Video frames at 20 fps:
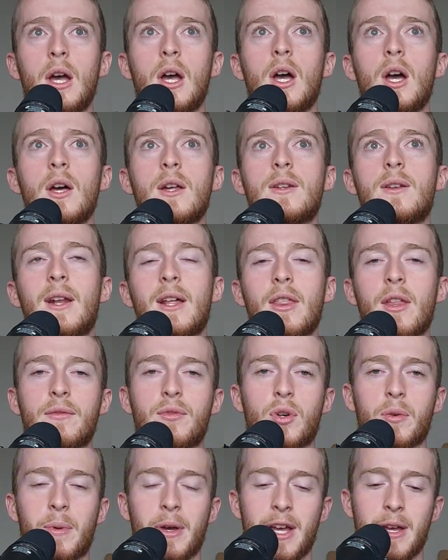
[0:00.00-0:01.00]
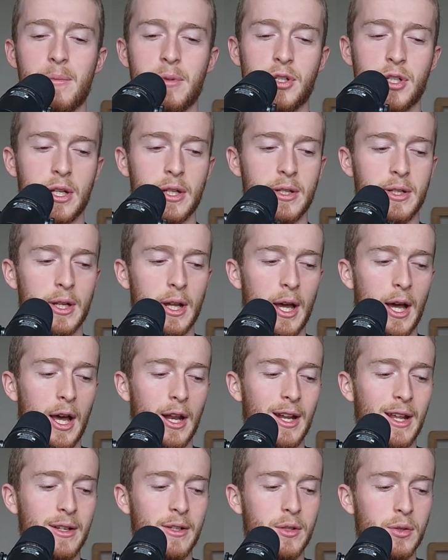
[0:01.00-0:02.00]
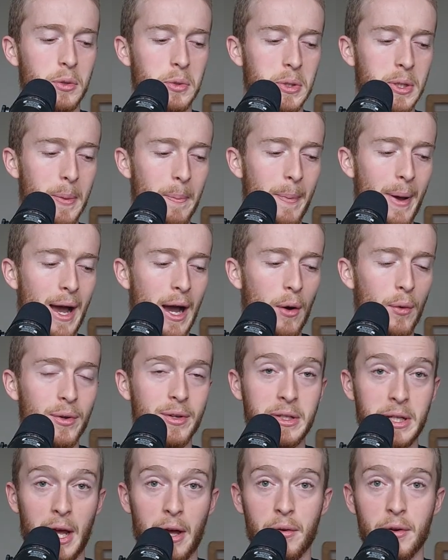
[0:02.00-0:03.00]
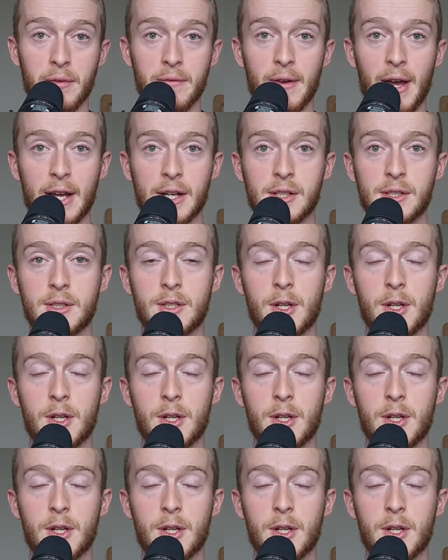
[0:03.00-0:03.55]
So now that I've talked about images, let's talk about sound effects.